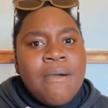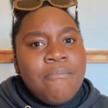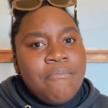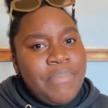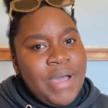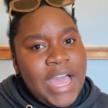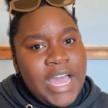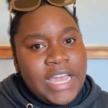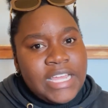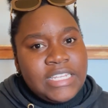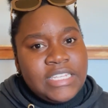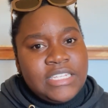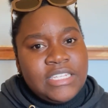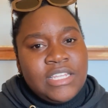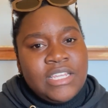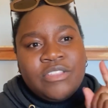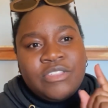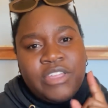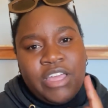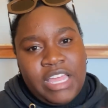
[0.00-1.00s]
But
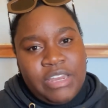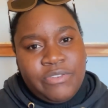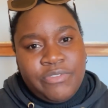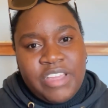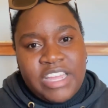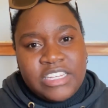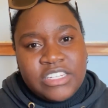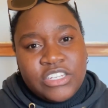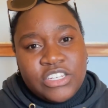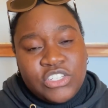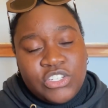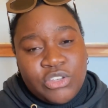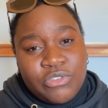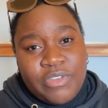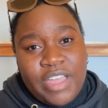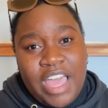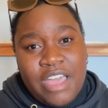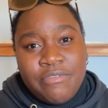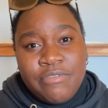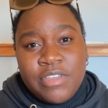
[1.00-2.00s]
the advantage of
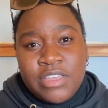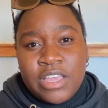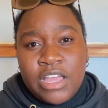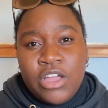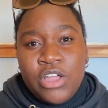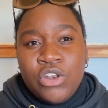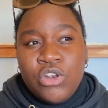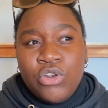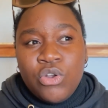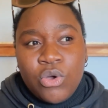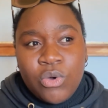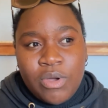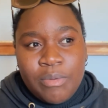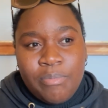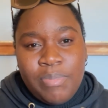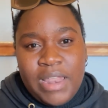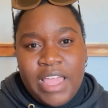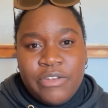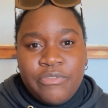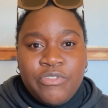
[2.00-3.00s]
having a lower
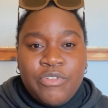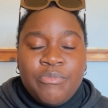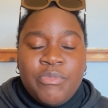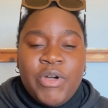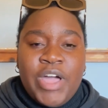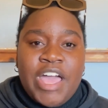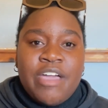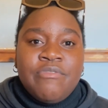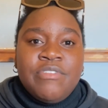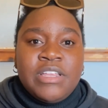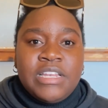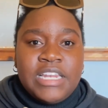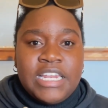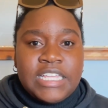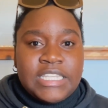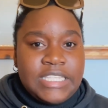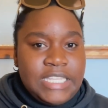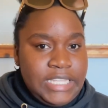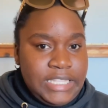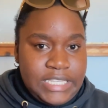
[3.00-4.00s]
platform or having
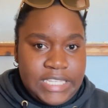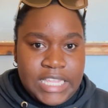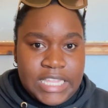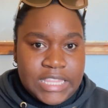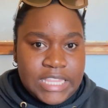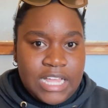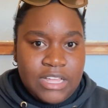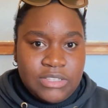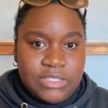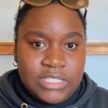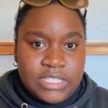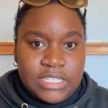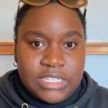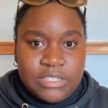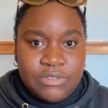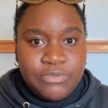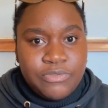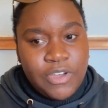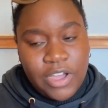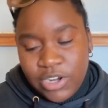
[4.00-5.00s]
less than 10,000
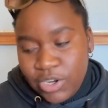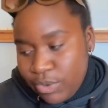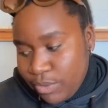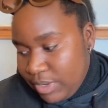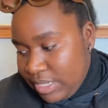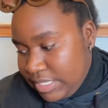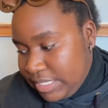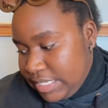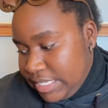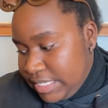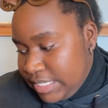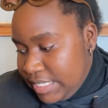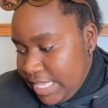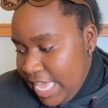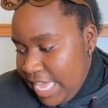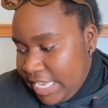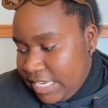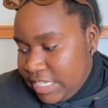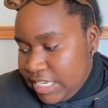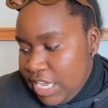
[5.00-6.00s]
followers is
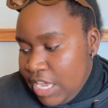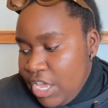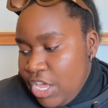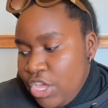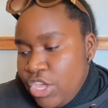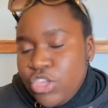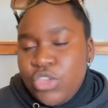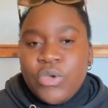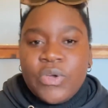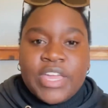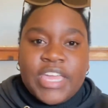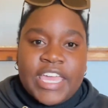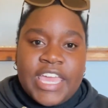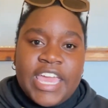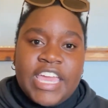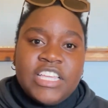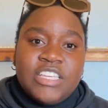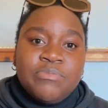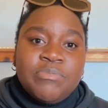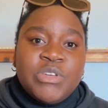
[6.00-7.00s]
that your
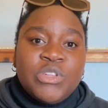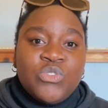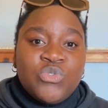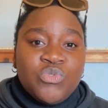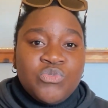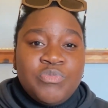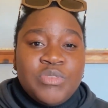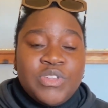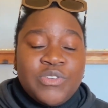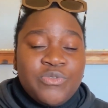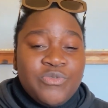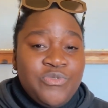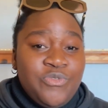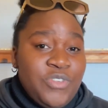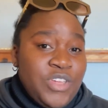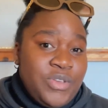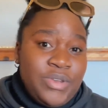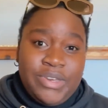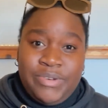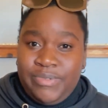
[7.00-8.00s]
engagement will be
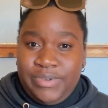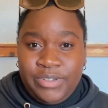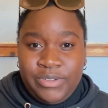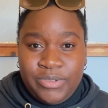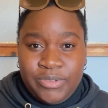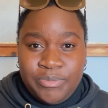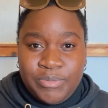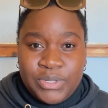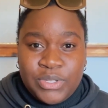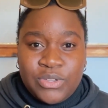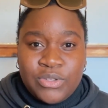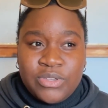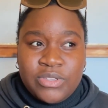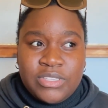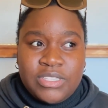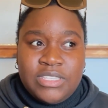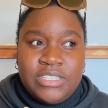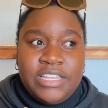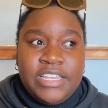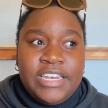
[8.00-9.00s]
very real,
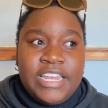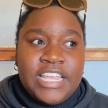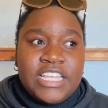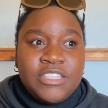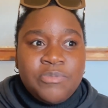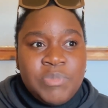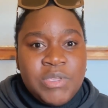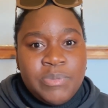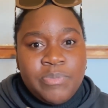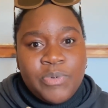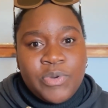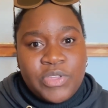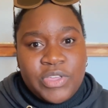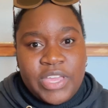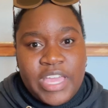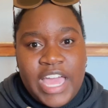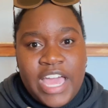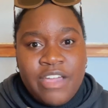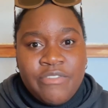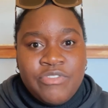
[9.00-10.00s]
because the less people you
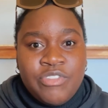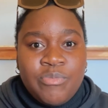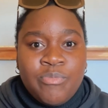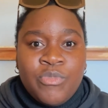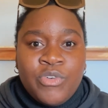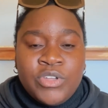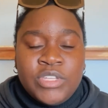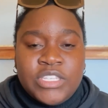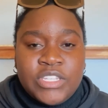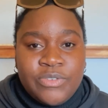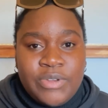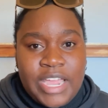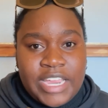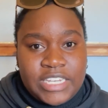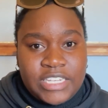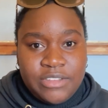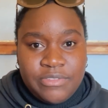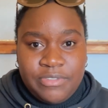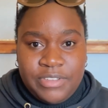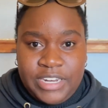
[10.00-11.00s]
have, the more
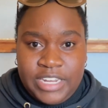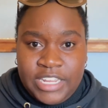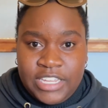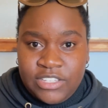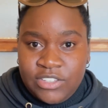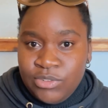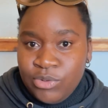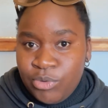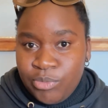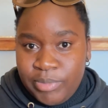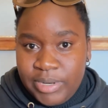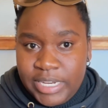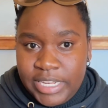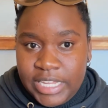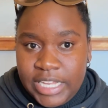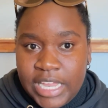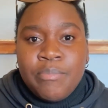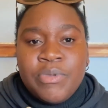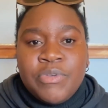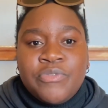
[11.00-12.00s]
interactive it is
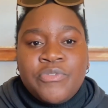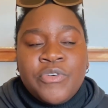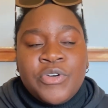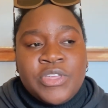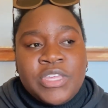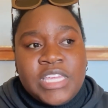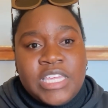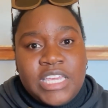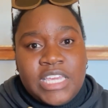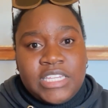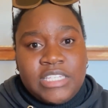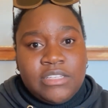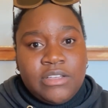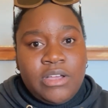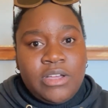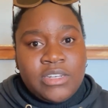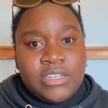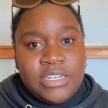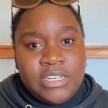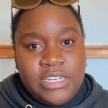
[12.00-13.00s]
normally before you get
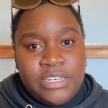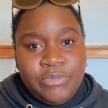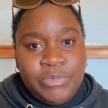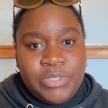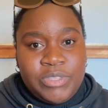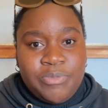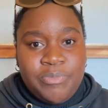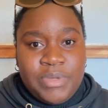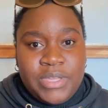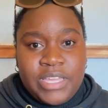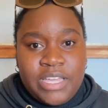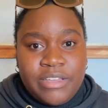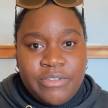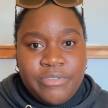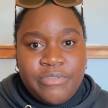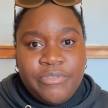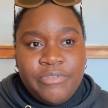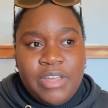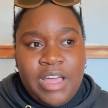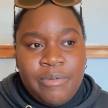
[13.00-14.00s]
on with bigger
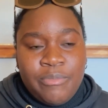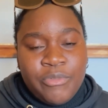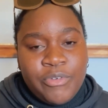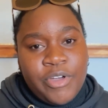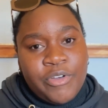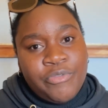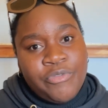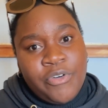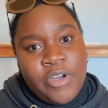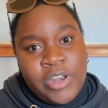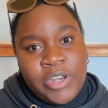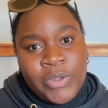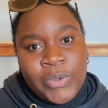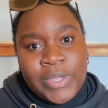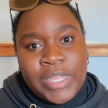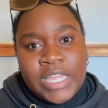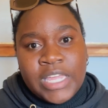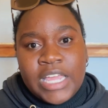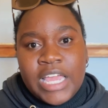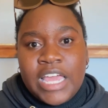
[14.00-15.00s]
a
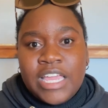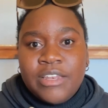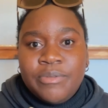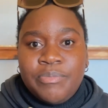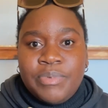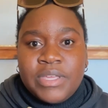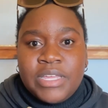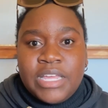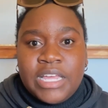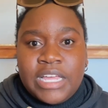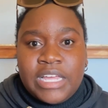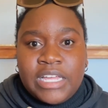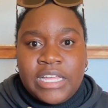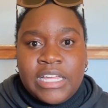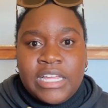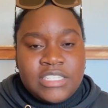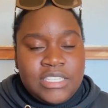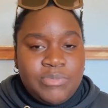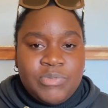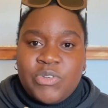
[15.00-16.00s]
following and bigger
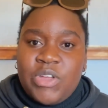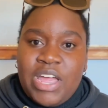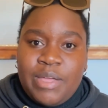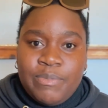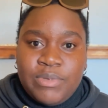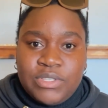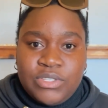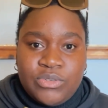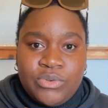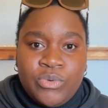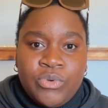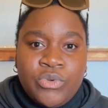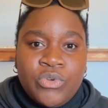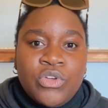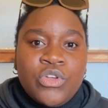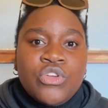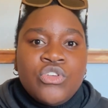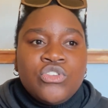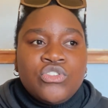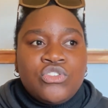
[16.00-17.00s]
subscribers and all.
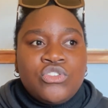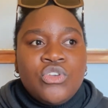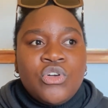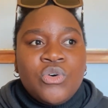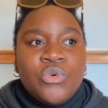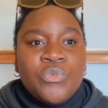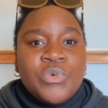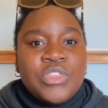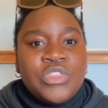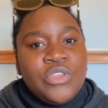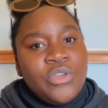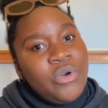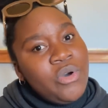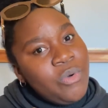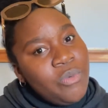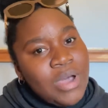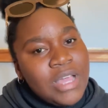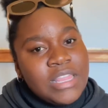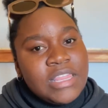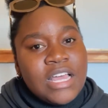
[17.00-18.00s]
So with
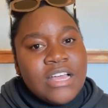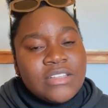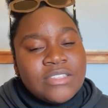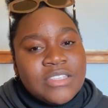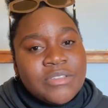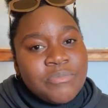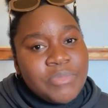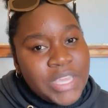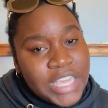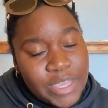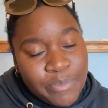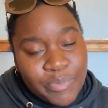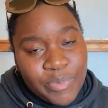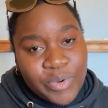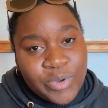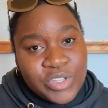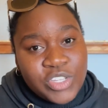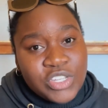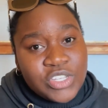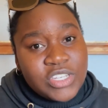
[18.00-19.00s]
your 1,000
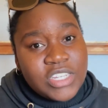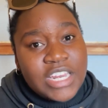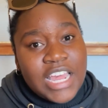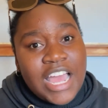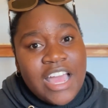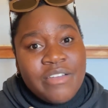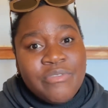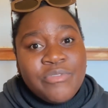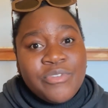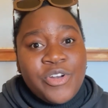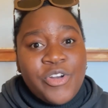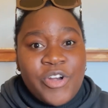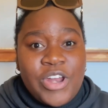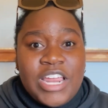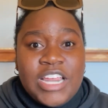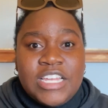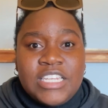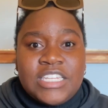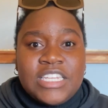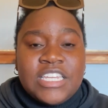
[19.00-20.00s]
people, you should have
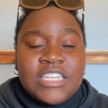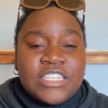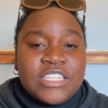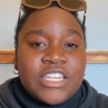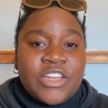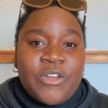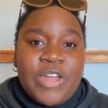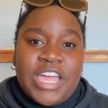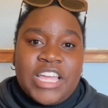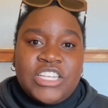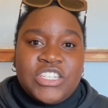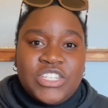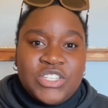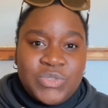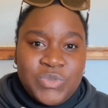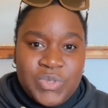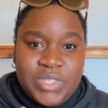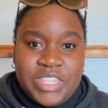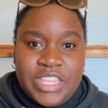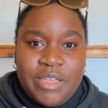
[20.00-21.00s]
great
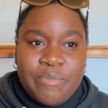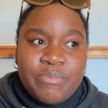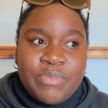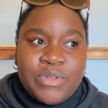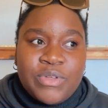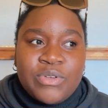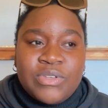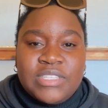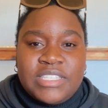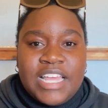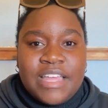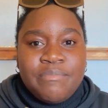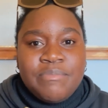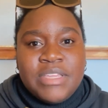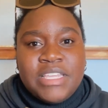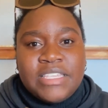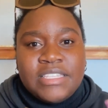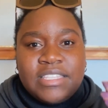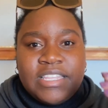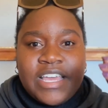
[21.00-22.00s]
interactions with them, because that
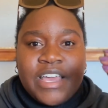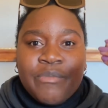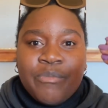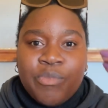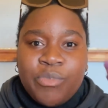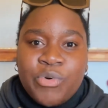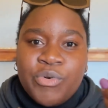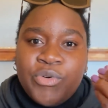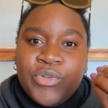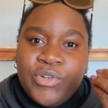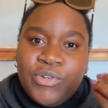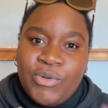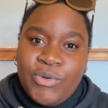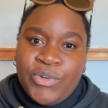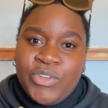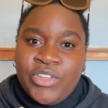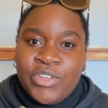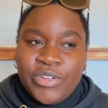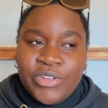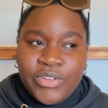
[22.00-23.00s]
means they are more
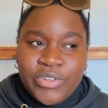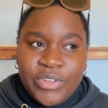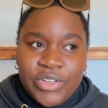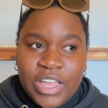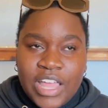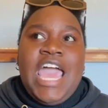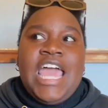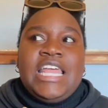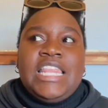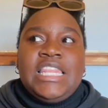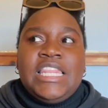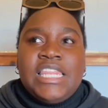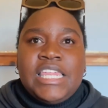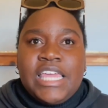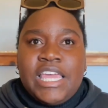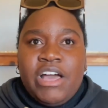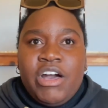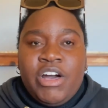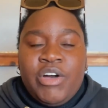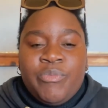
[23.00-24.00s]
loyal and
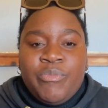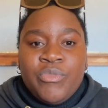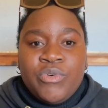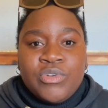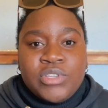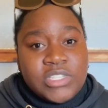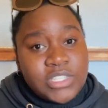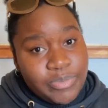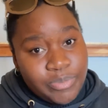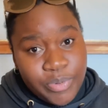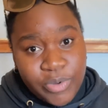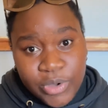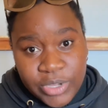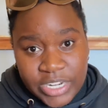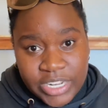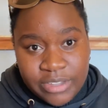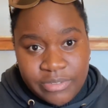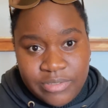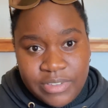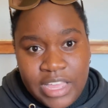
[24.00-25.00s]
they are more
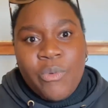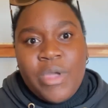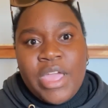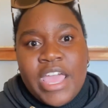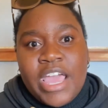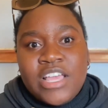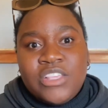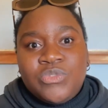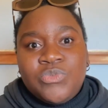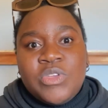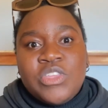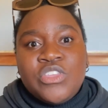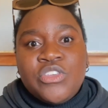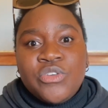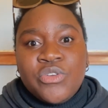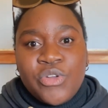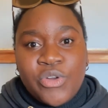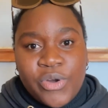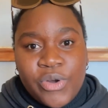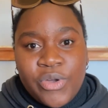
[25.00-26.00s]
supportive. Whereas when you
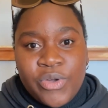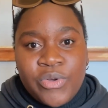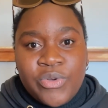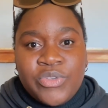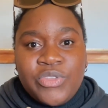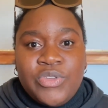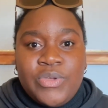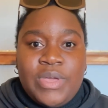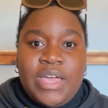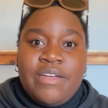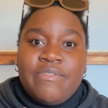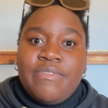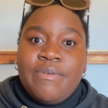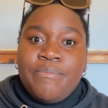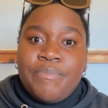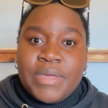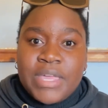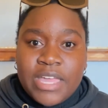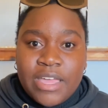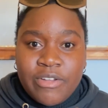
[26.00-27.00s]
grow, you have a
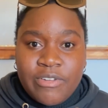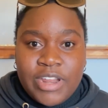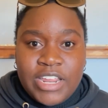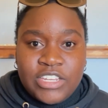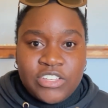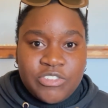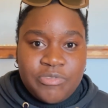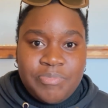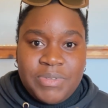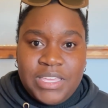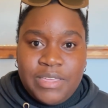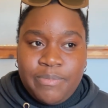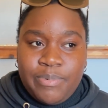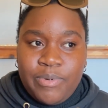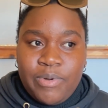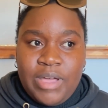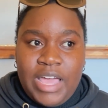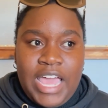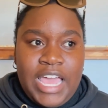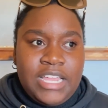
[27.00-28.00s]
bigger range of
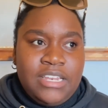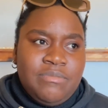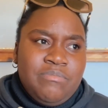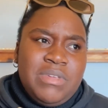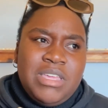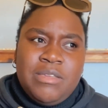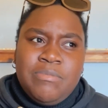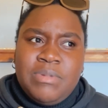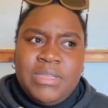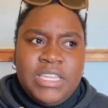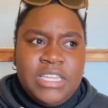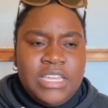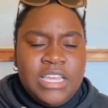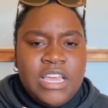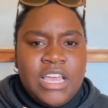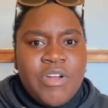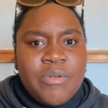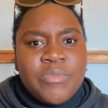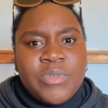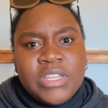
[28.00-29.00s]
people, and maybe
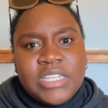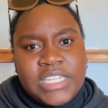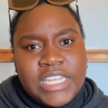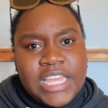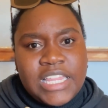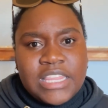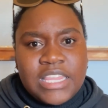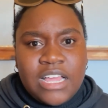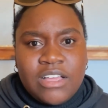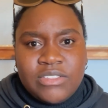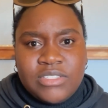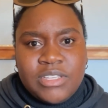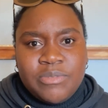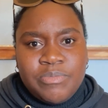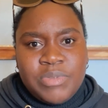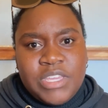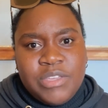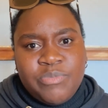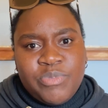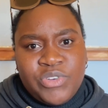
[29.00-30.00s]
from your 10,000
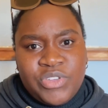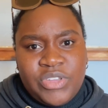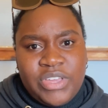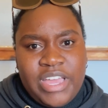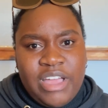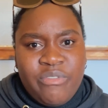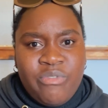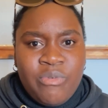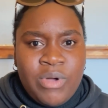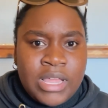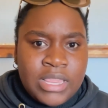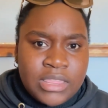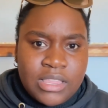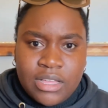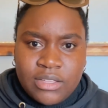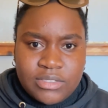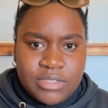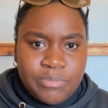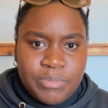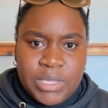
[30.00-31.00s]
people, you have
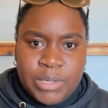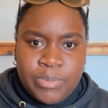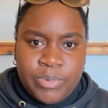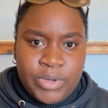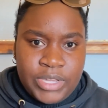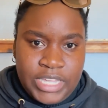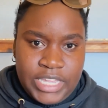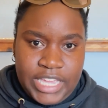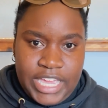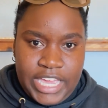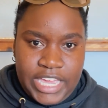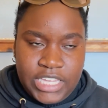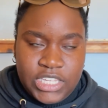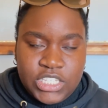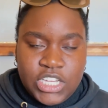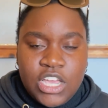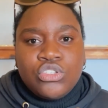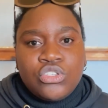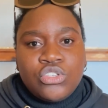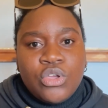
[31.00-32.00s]
1,000 people
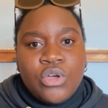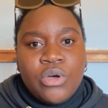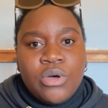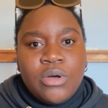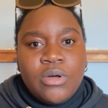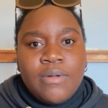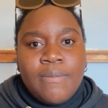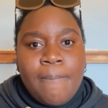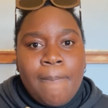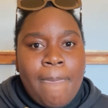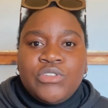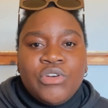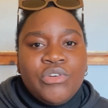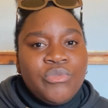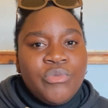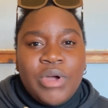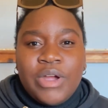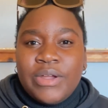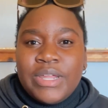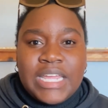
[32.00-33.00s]
engage. So
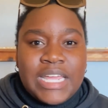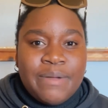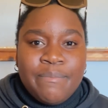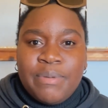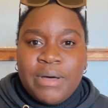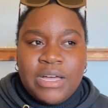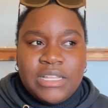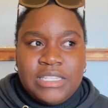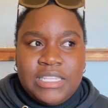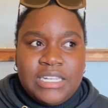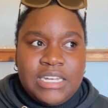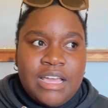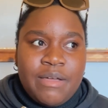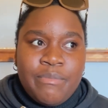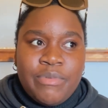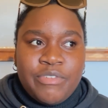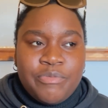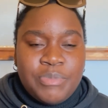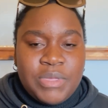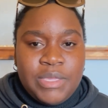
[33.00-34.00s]
don't worry about the
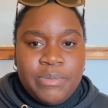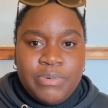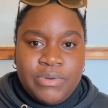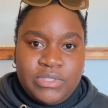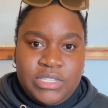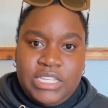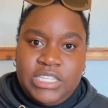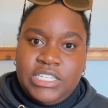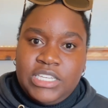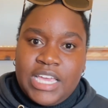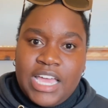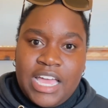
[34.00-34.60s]
number of people that you